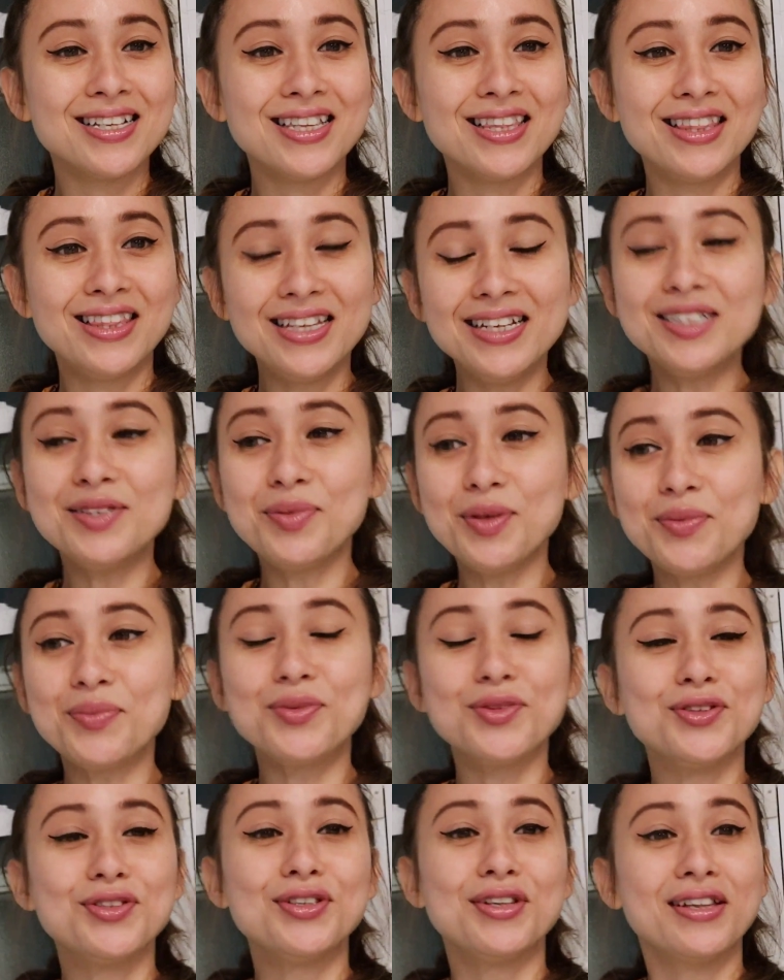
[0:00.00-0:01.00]
these
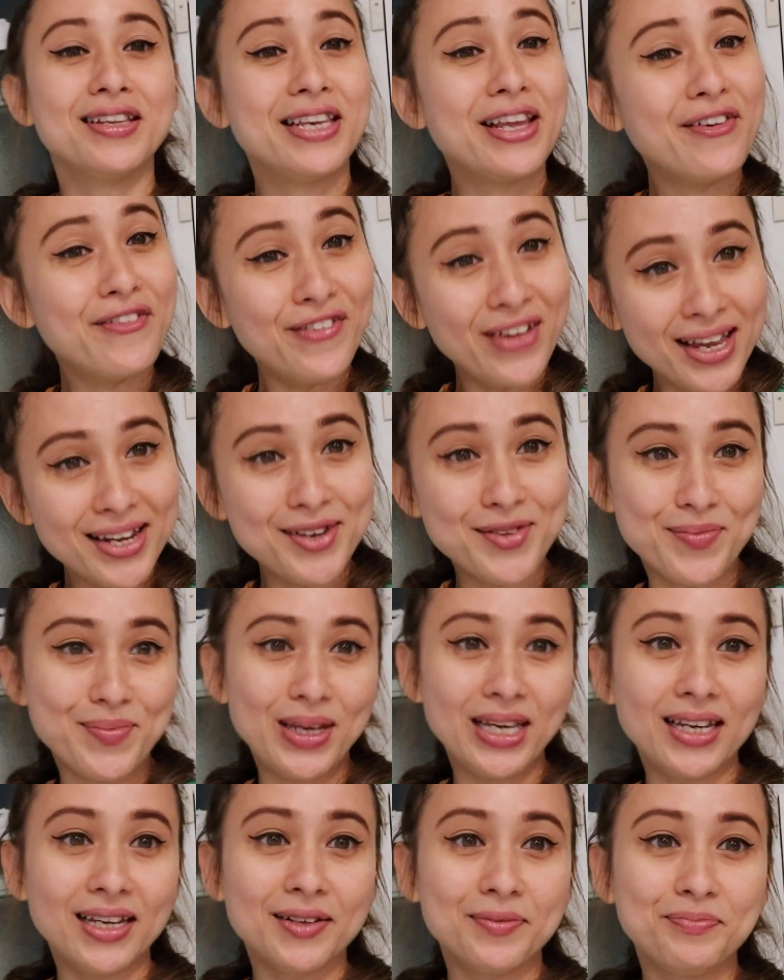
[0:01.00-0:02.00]
people defend
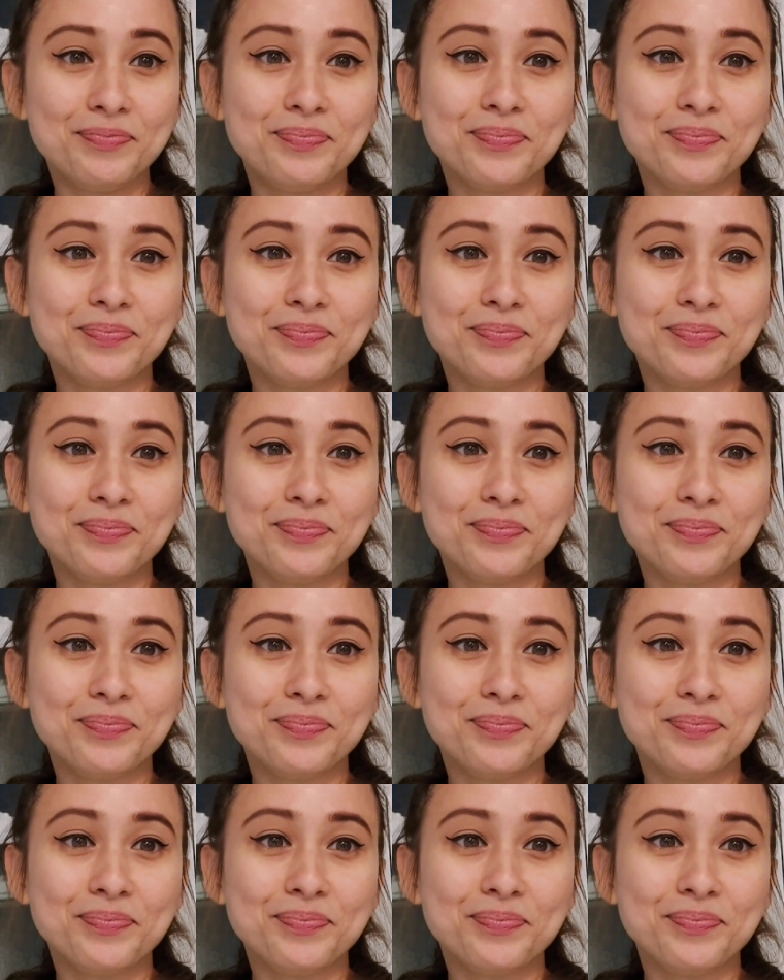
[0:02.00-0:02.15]
me.